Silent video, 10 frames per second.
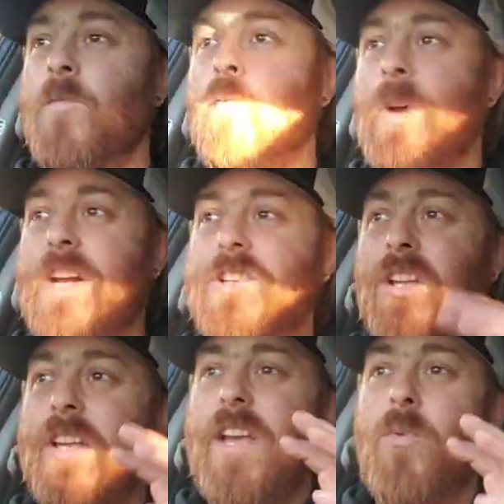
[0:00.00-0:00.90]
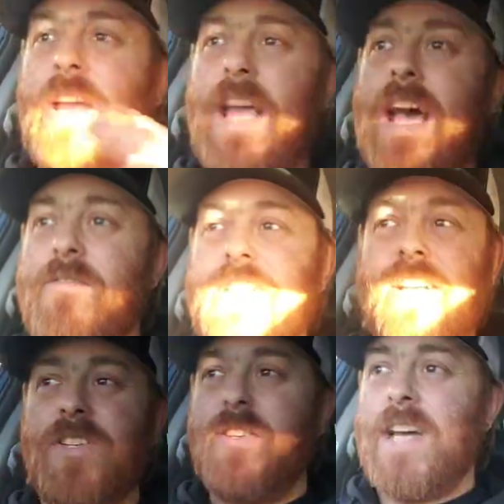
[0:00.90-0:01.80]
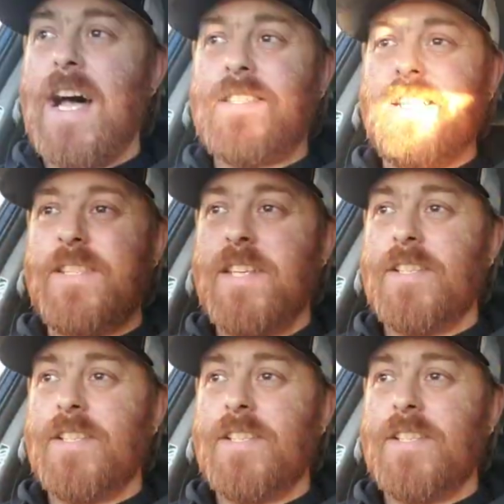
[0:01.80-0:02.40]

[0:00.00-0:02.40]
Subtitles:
Regionally, we have Desert Datsuns in